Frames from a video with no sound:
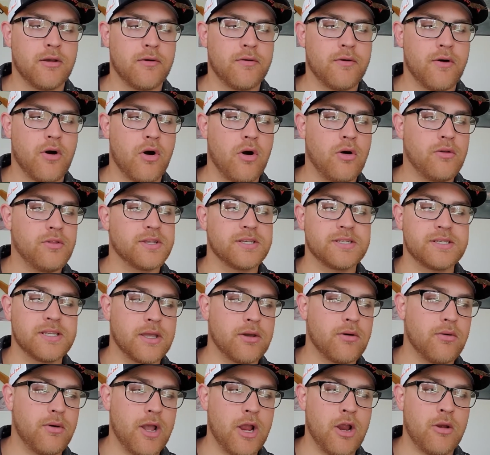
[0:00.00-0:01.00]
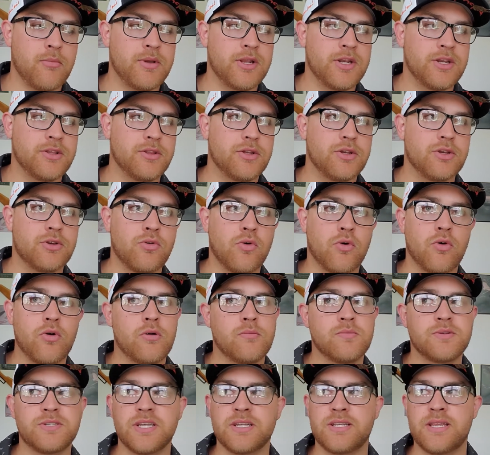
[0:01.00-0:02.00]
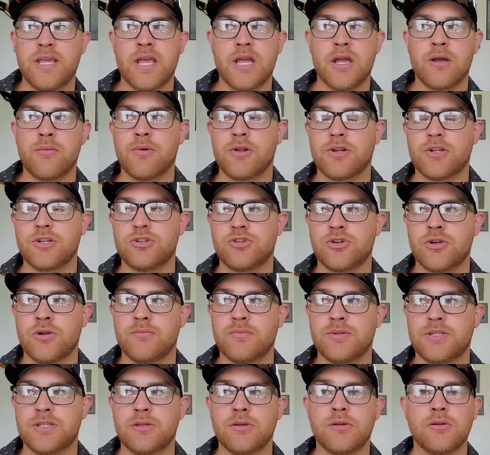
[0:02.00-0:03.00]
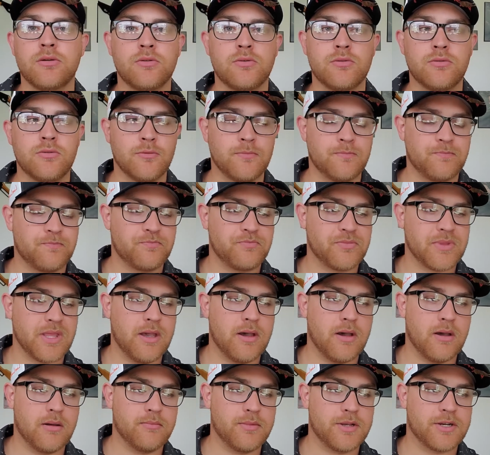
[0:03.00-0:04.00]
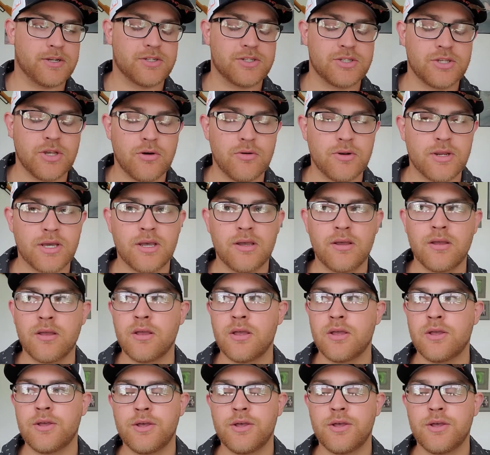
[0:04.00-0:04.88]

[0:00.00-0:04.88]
All the single airmen in the dorms, they take them on a trip to Minnesota.